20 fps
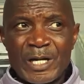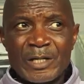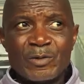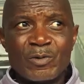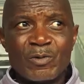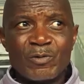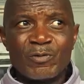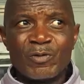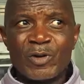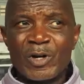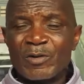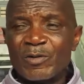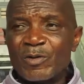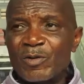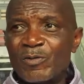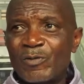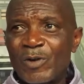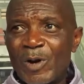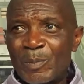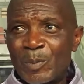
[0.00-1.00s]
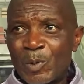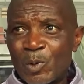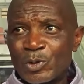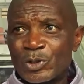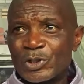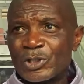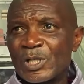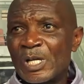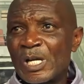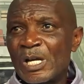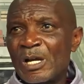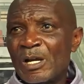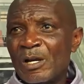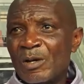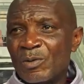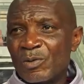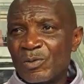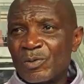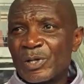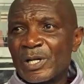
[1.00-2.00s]
of approach
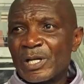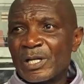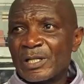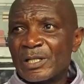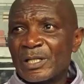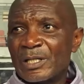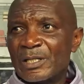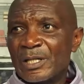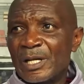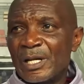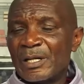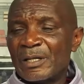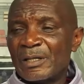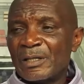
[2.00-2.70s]
will carry the day.